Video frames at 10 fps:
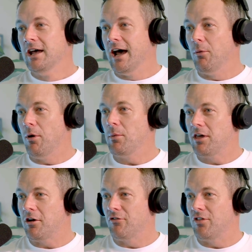Why don't we
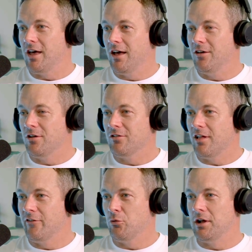kick off there? You can tell
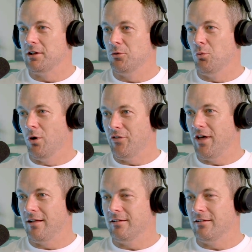everyone what that